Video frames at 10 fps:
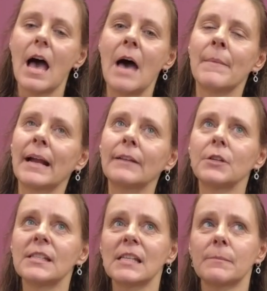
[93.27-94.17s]

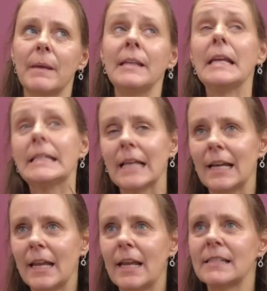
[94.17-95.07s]
Amaretto in
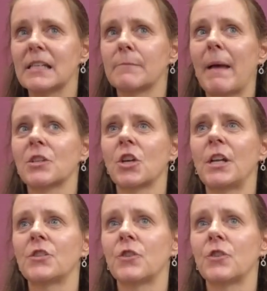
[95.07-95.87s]
Italy is especially